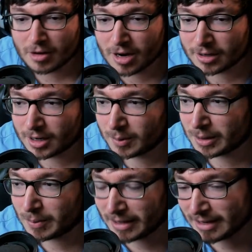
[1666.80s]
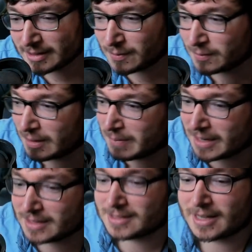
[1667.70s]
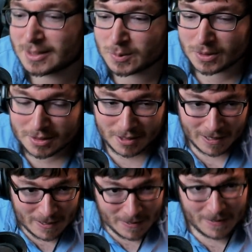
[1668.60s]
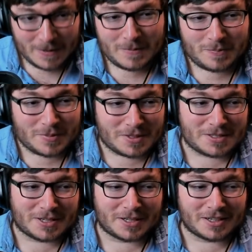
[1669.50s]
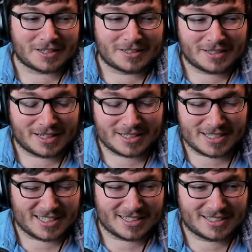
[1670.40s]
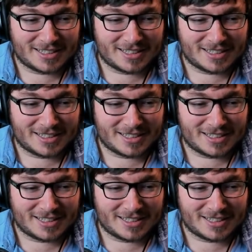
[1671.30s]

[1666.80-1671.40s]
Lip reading: all right, okay, we're gonna play in the next 15 minutes next week. So yeah, I don't know.